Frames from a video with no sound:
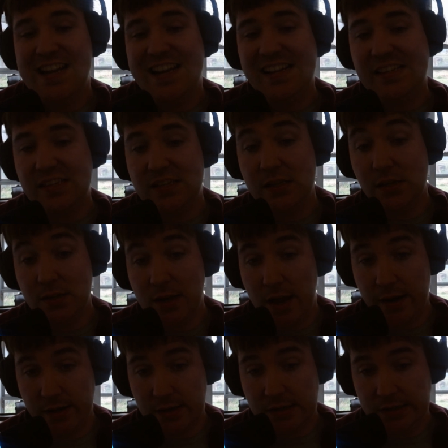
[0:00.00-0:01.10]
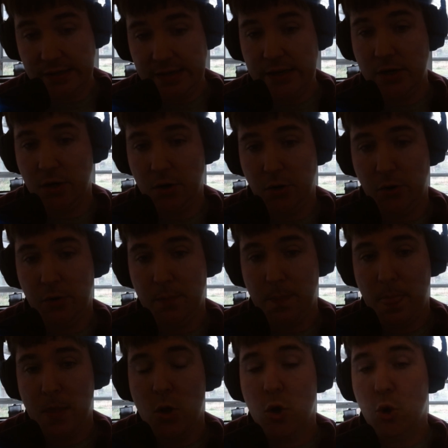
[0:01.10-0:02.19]
it's still not clear
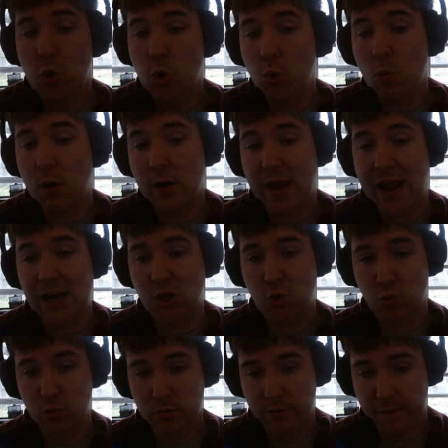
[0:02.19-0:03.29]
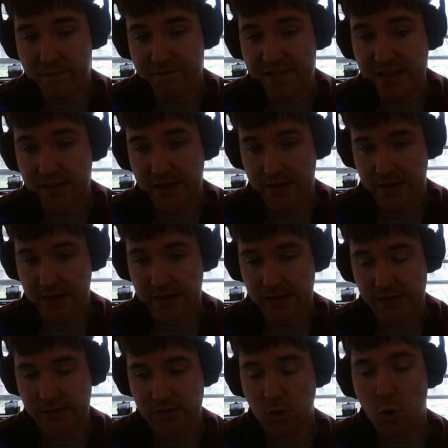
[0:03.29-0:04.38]
who our actual villain
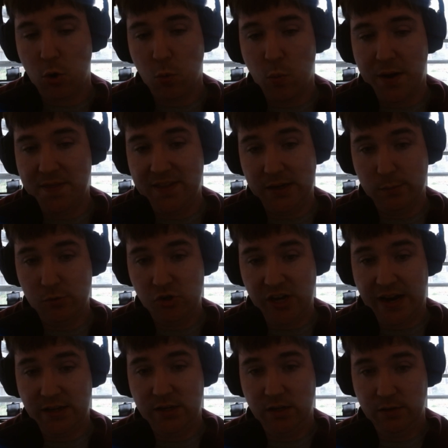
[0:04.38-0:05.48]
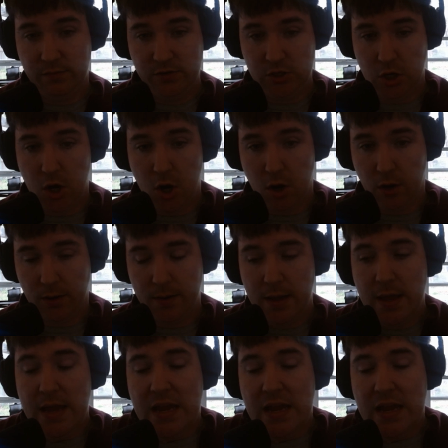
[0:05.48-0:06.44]
is or what the objectives are.